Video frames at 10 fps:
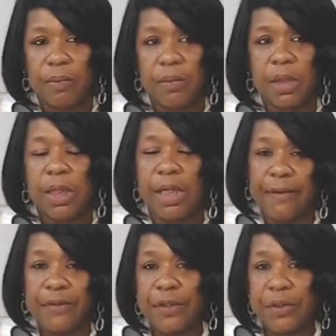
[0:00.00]

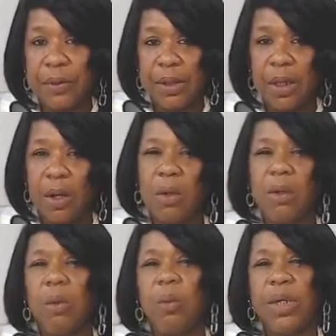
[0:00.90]
left the studio,
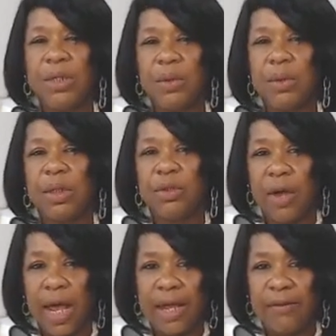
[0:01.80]
went to a
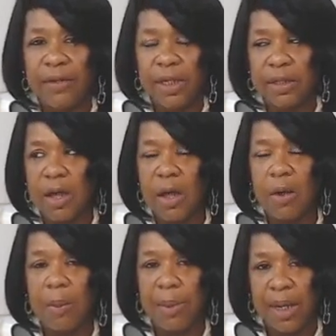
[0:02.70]
drive-in
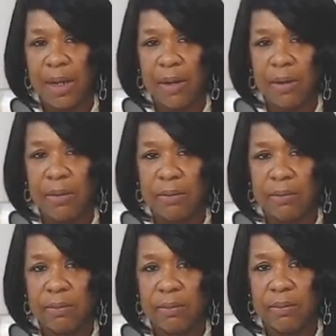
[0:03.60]
Taco Bell.
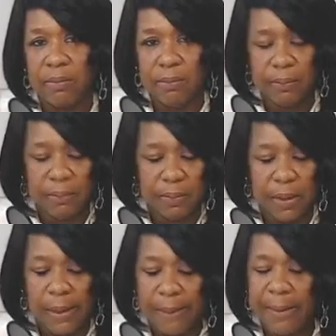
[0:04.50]

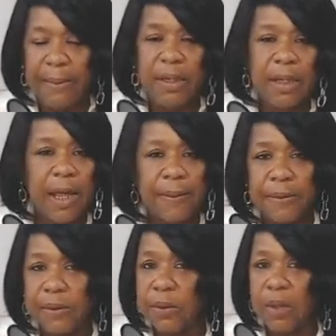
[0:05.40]
Maybe the line
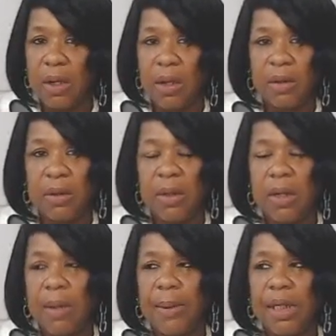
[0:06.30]
was too long,
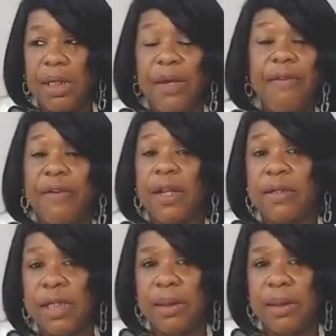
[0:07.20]
but he fell asleep.